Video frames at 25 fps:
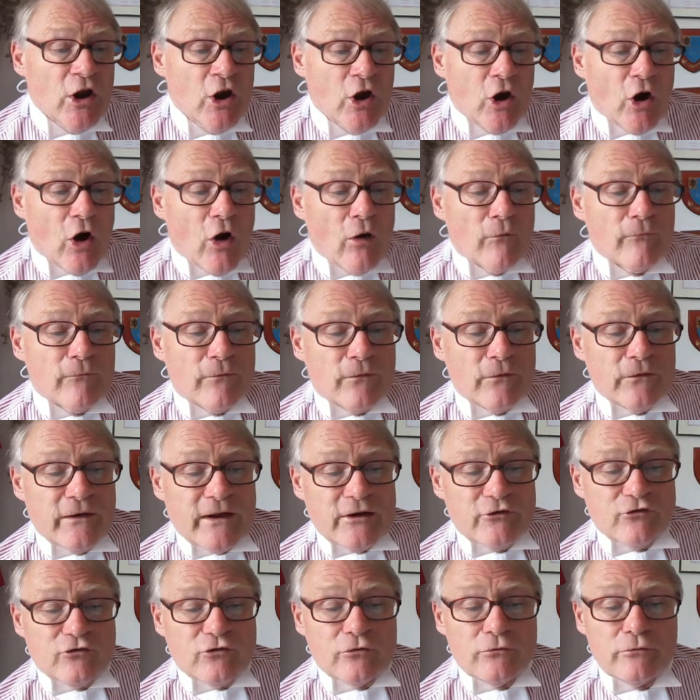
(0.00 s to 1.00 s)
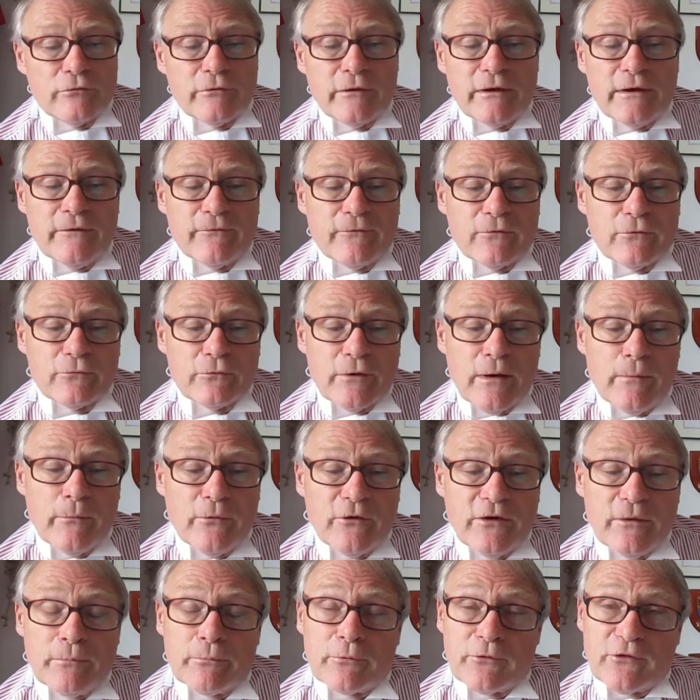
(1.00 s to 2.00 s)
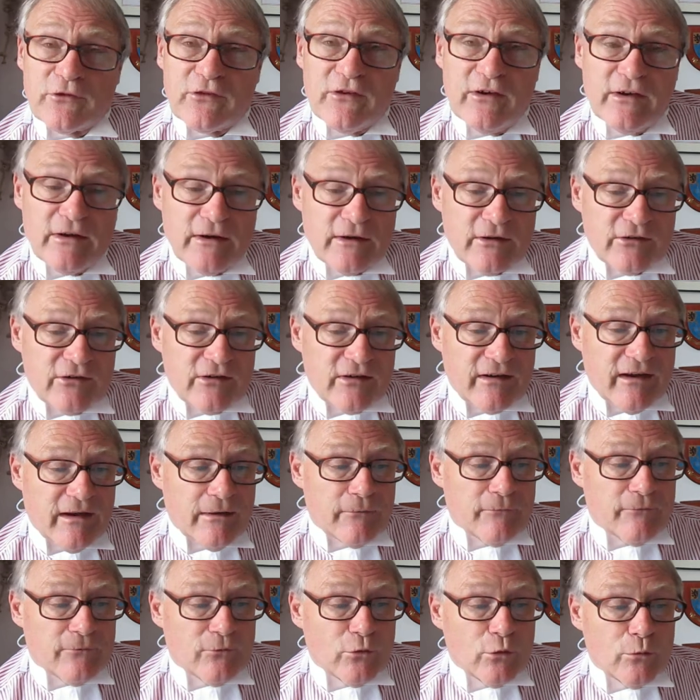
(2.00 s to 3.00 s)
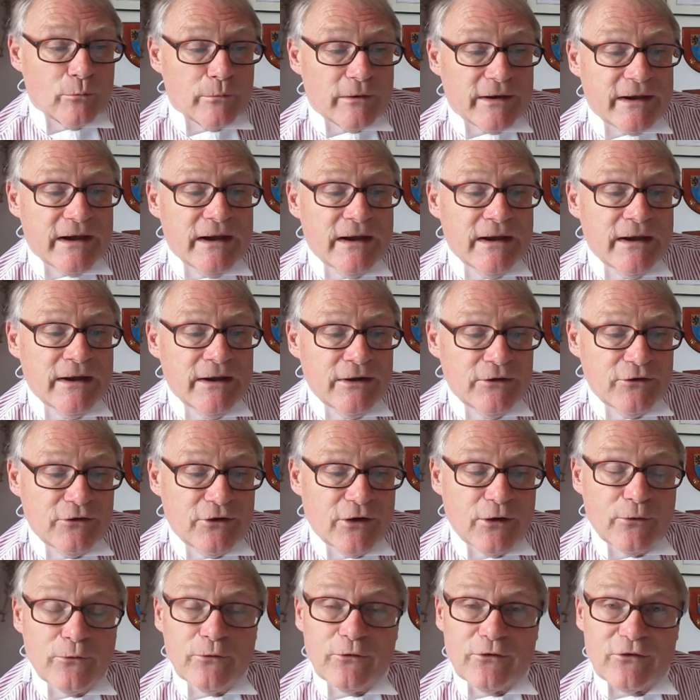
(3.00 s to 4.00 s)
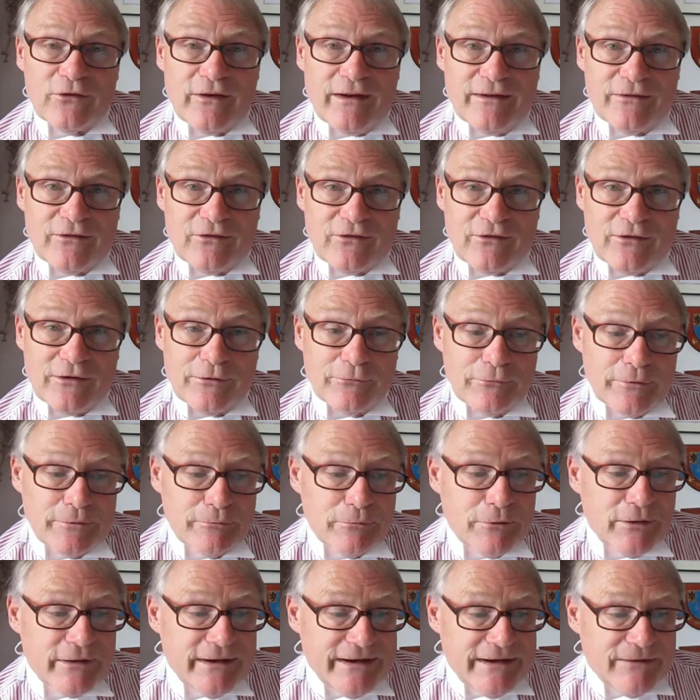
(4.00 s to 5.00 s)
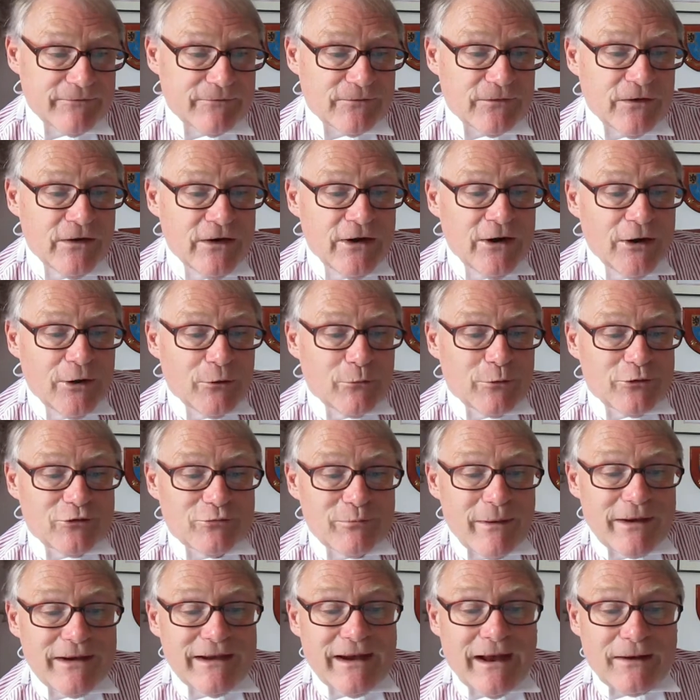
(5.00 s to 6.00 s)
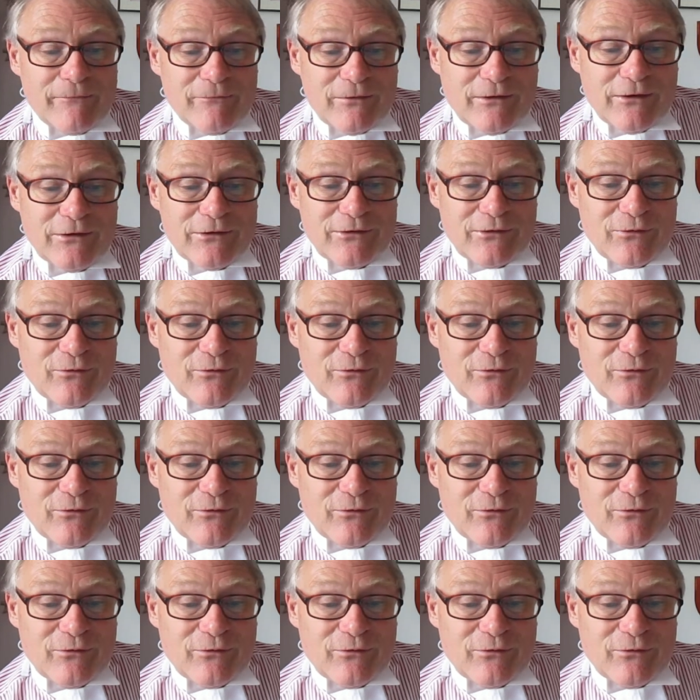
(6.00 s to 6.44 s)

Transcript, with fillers: on financial relief or remedy proceedings, again formerly known as ancillary relief, which many advocates